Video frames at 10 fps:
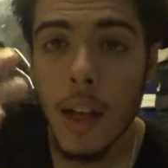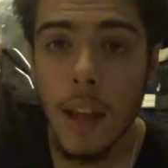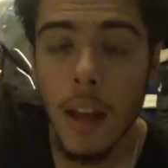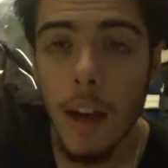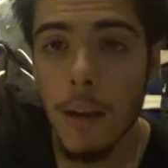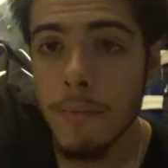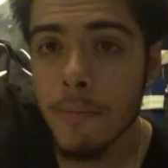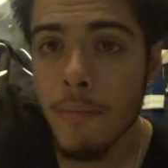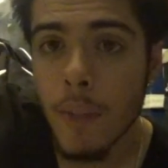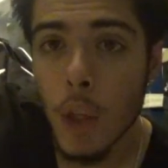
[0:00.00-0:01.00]

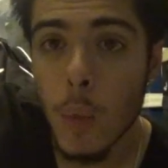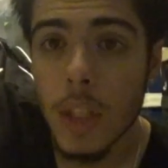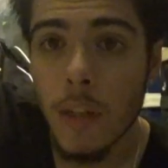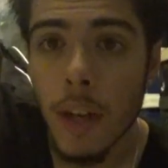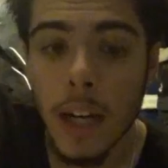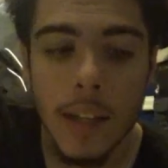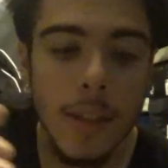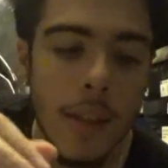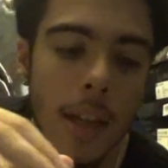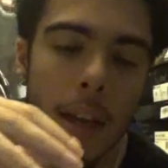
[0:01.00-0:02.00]
the Wizard of
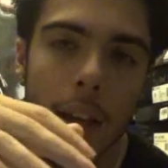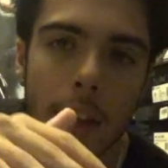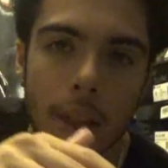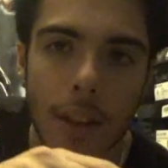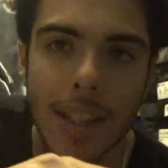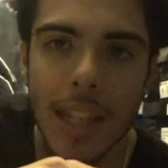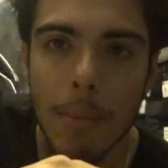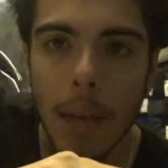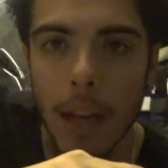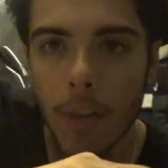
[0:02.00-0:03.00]
Oz, the Tin
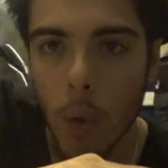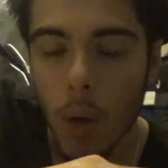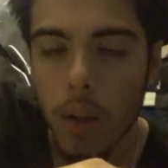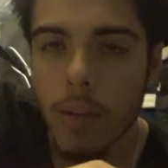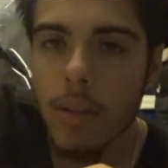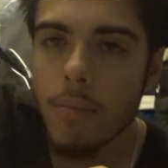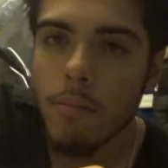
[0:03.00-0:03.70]
Man, of course,